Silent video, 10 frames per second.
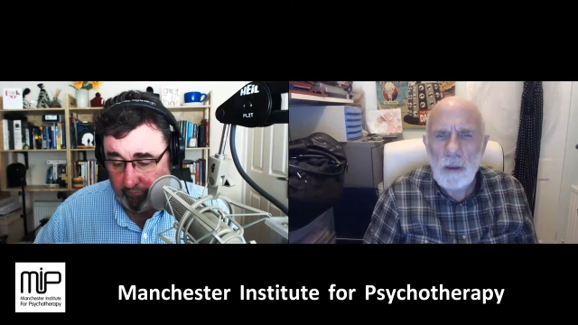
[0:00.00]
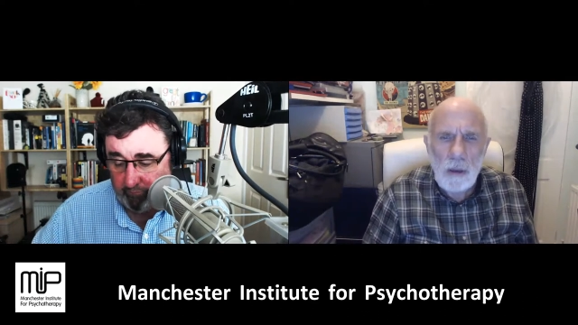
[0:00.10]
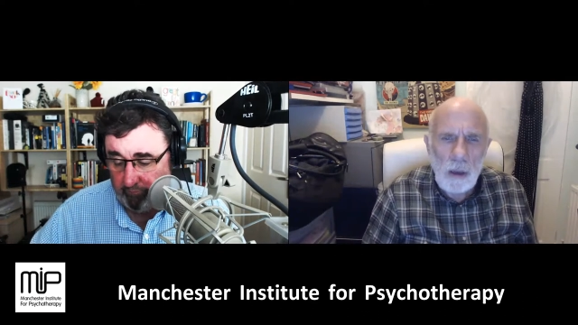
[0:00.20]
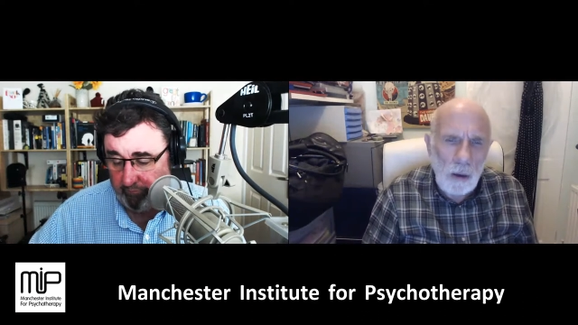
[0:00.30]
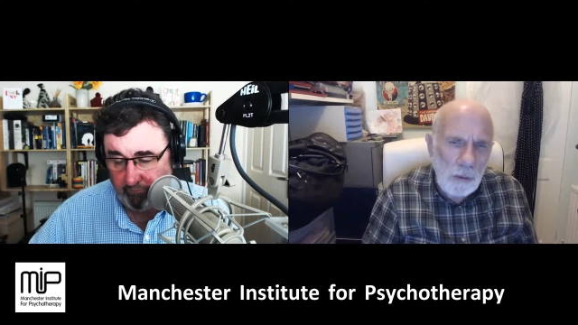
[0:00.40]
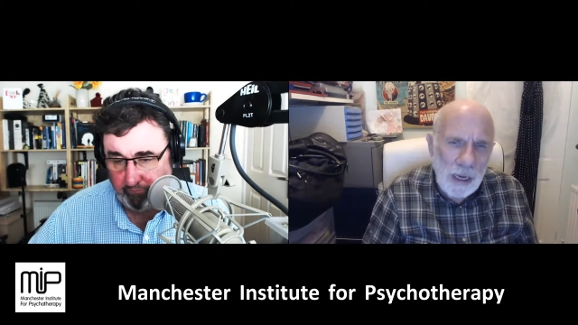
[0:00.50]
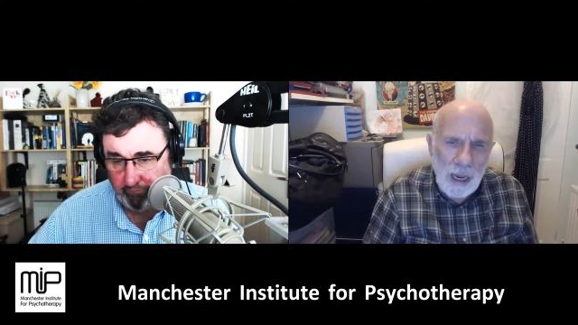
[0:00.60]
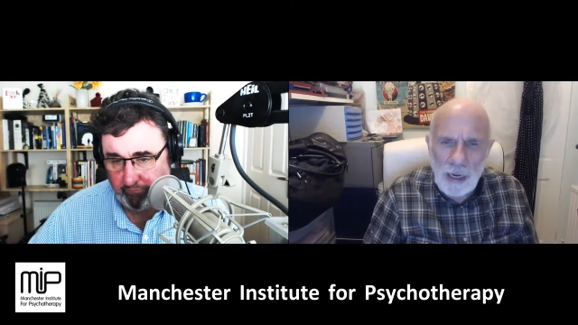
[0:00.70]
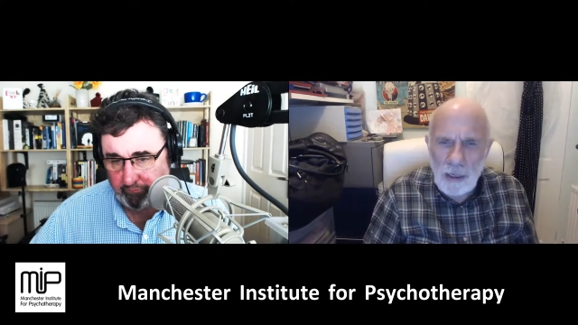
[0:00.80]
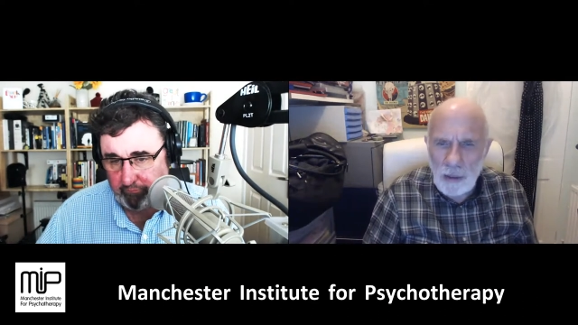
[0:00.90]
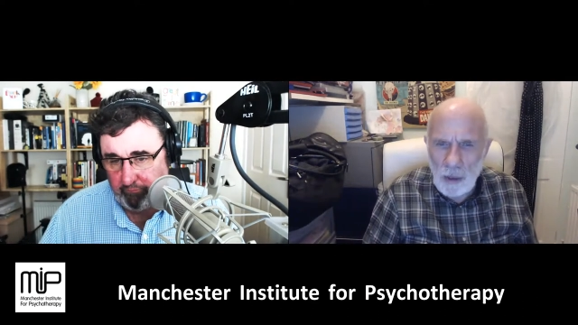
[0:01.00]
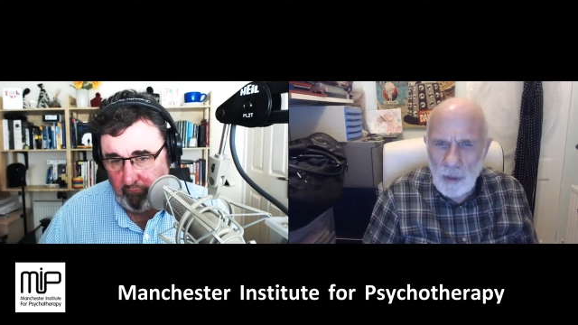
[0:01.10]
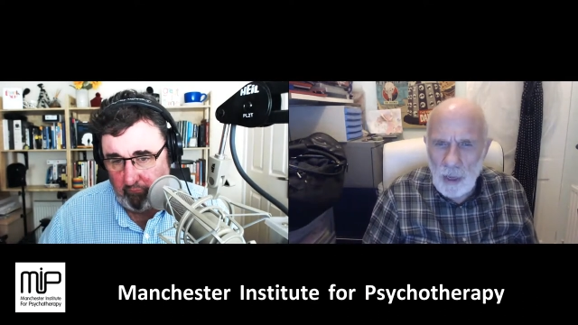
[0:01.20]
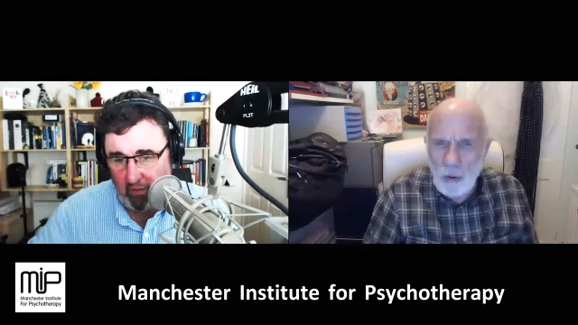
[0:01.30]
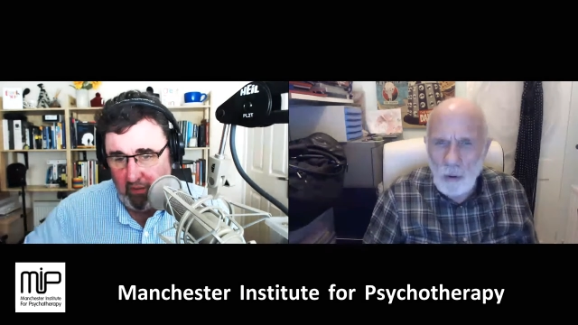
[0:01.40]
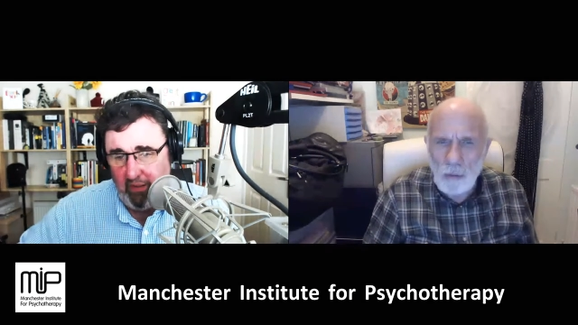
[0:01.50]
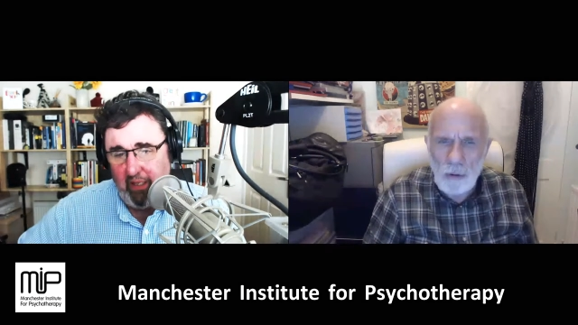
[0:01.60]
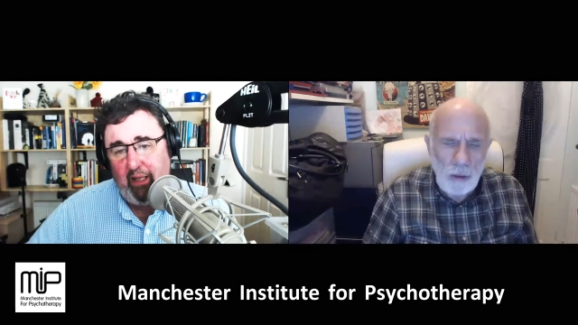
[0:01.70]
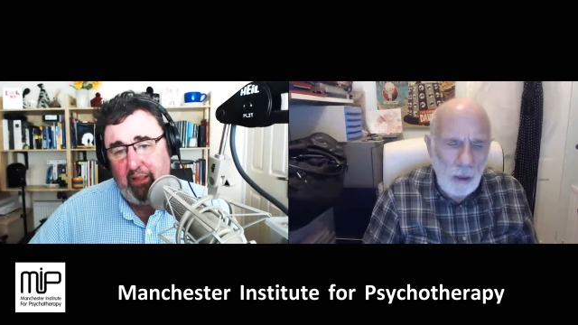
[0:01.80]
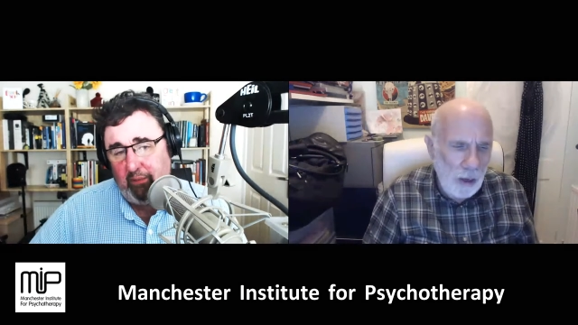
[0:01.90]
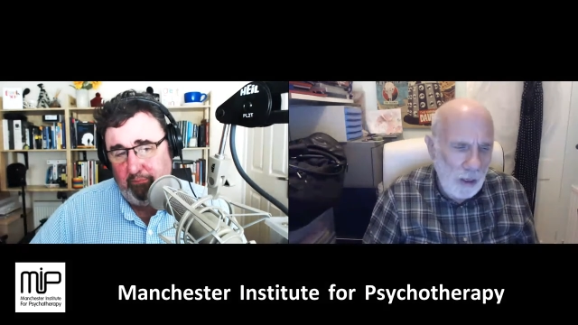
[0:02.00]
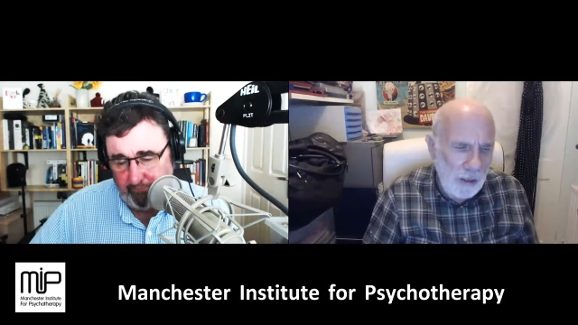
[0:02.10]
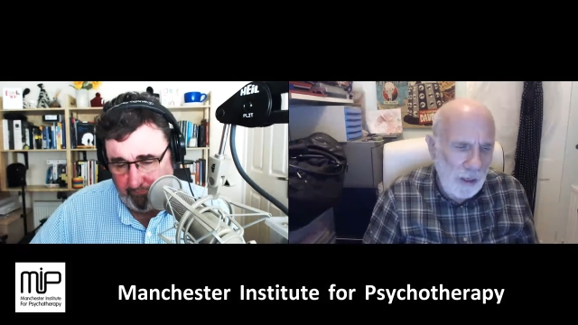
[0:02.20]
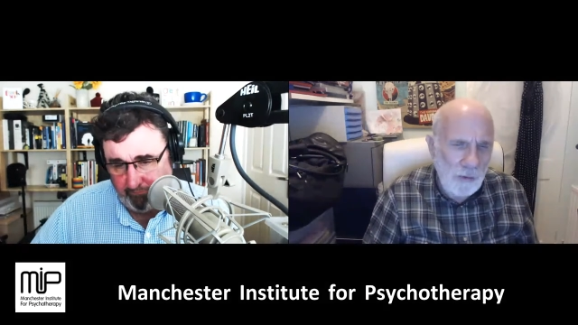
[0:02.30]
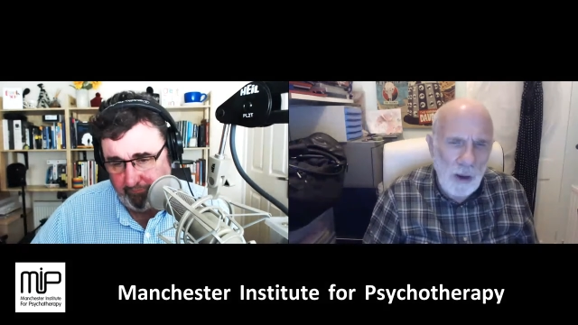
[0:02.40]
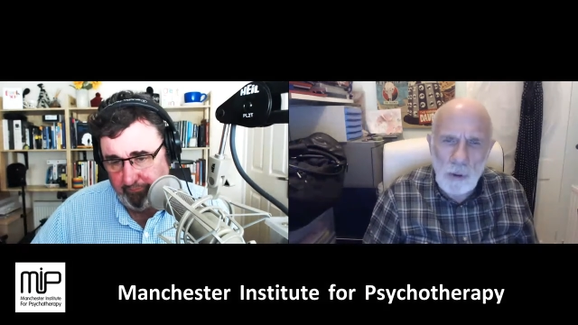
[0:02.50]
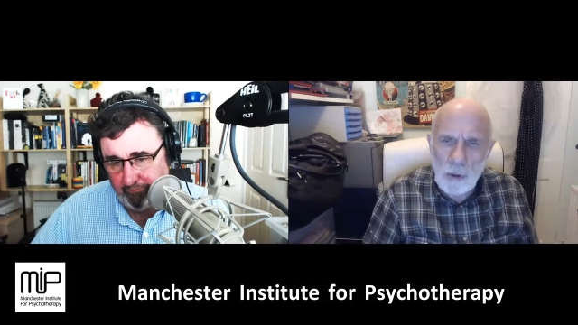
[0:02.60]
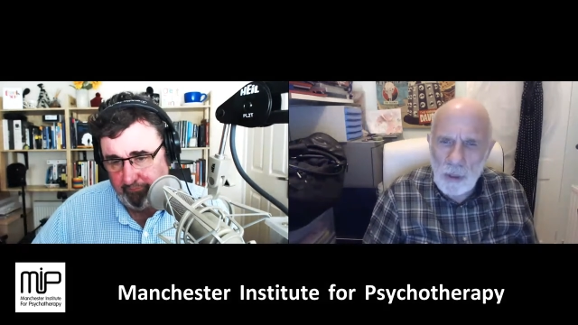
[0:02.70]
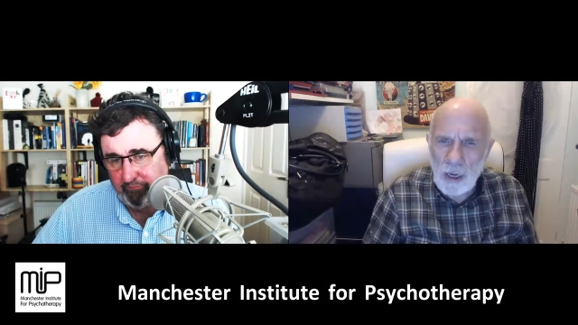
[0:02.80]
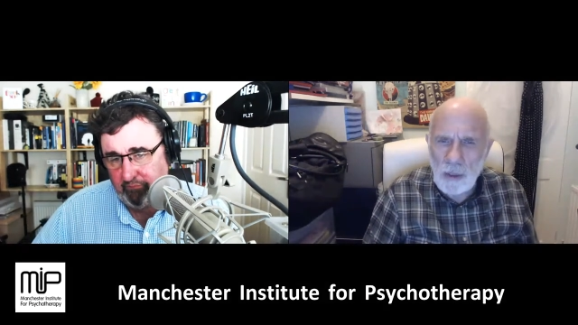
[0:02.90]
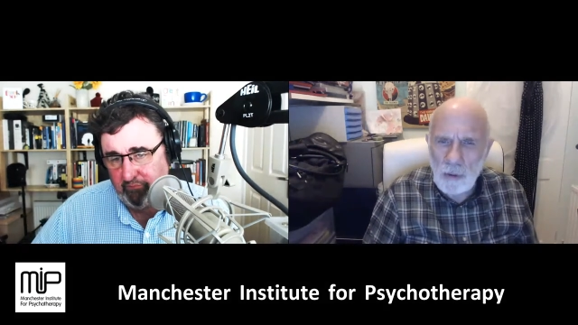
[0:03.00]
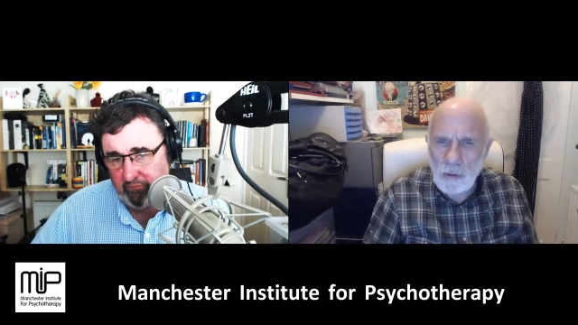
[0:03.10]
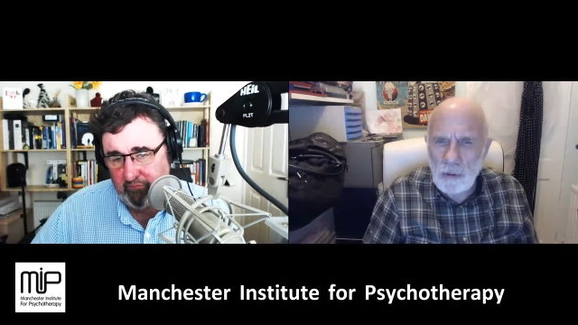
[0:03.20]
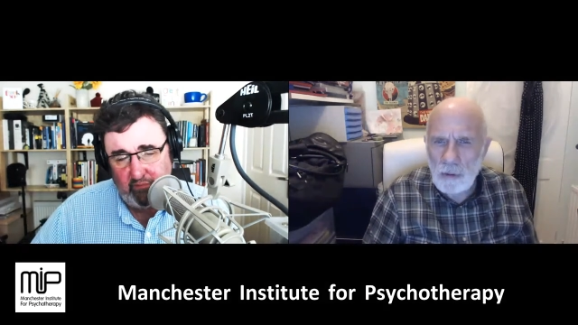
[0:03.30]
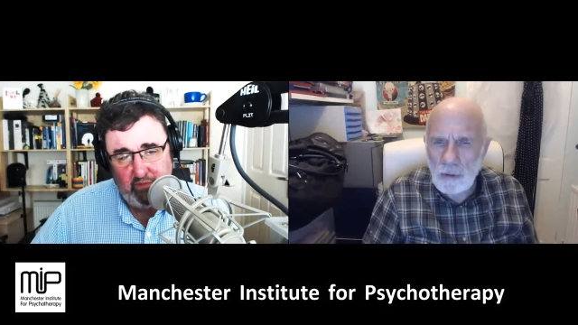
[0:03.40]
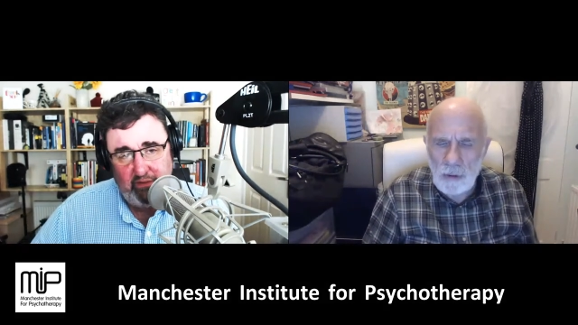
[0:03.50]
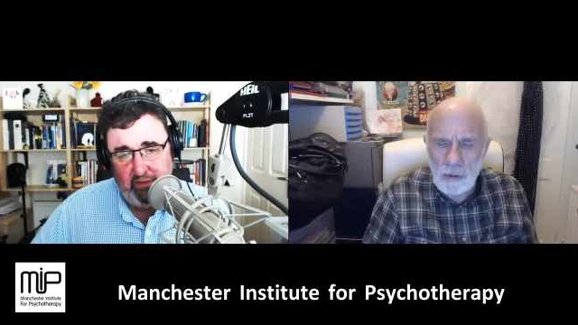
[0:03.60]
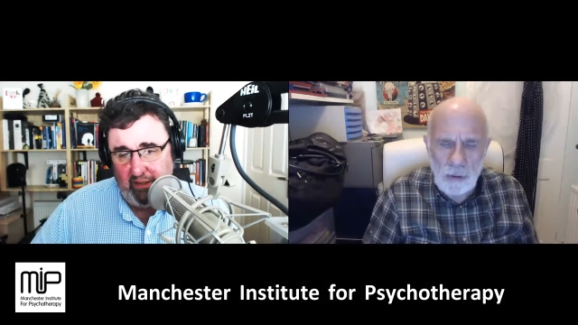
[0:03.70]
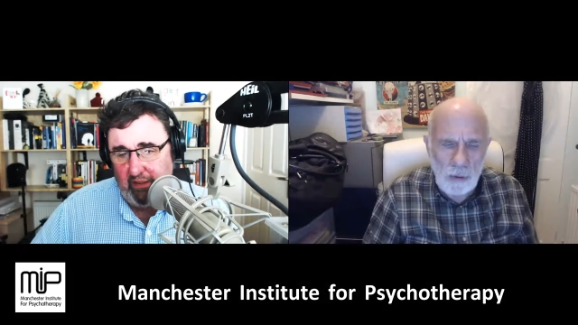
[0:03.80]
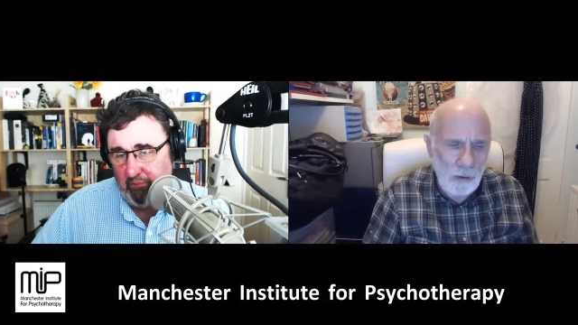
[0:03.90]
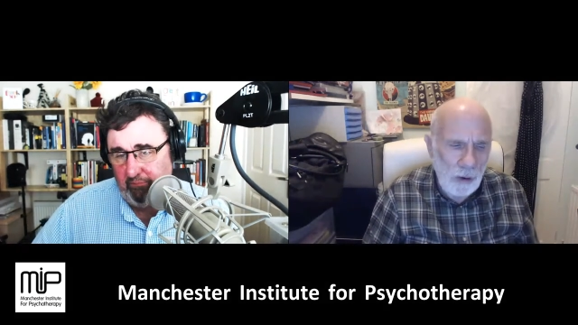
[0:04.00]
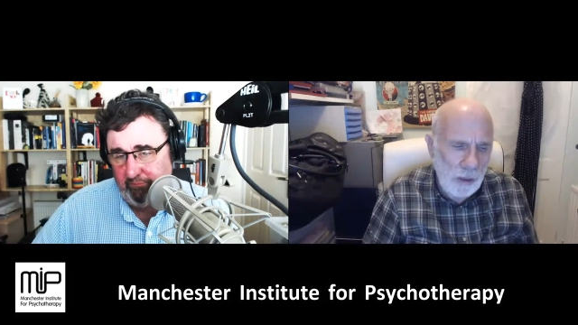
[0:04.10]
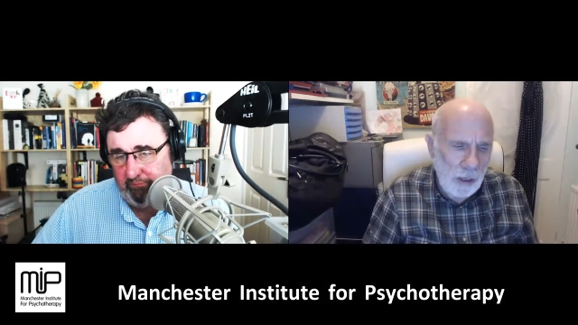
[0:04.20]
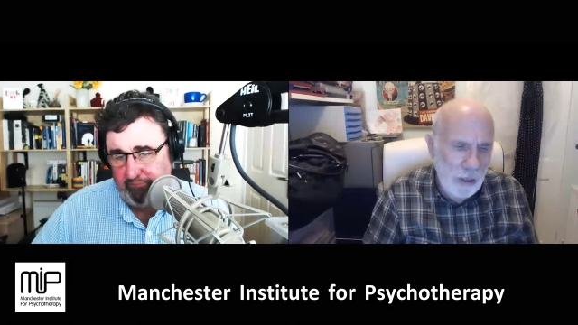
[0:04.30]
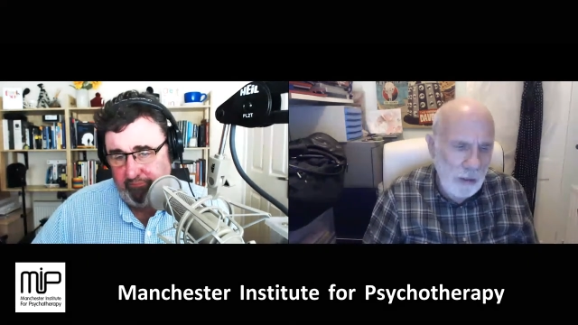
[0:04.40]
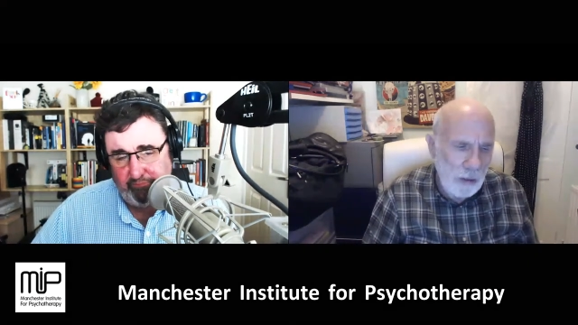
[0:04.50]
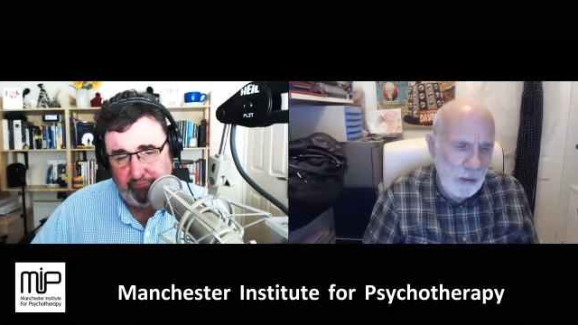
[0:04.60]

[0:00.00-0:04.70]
Speaker 1: okay. You know that whole yeah yeah I'm okay, you're, you're yeah, okay.